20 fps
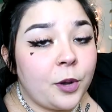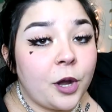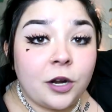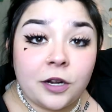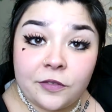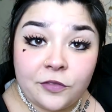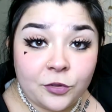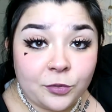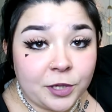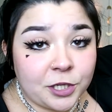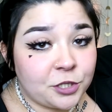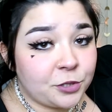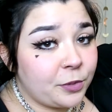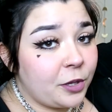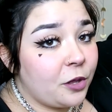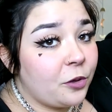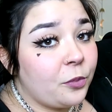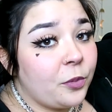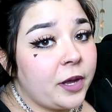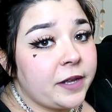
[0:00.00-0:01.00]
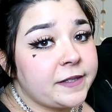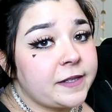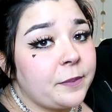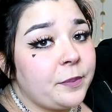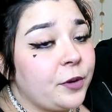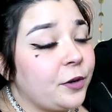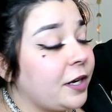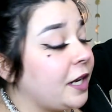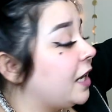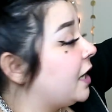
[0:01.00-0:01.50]
Part of the ritual was
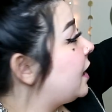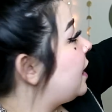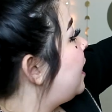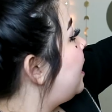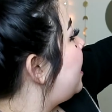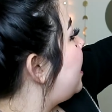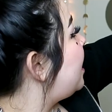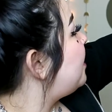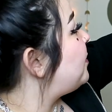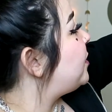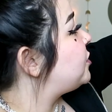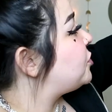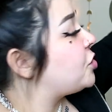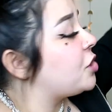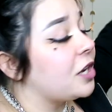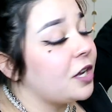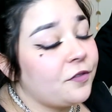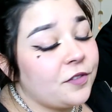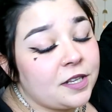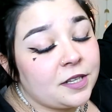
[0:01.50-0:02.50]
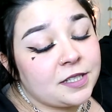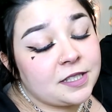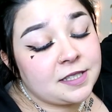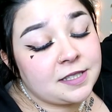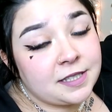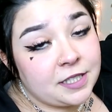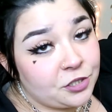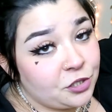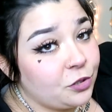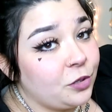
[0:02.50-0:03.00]
putting a bunch of
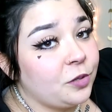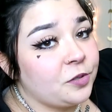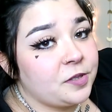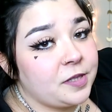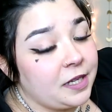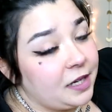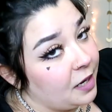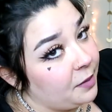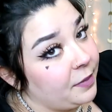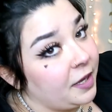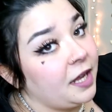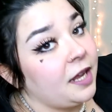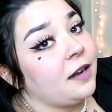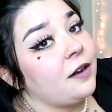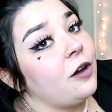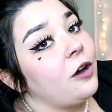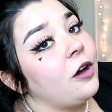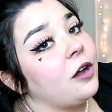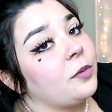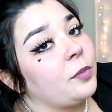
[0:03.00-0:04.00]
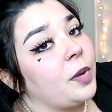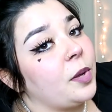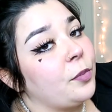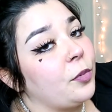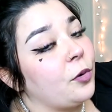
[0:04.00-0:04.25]
sigils that I made on my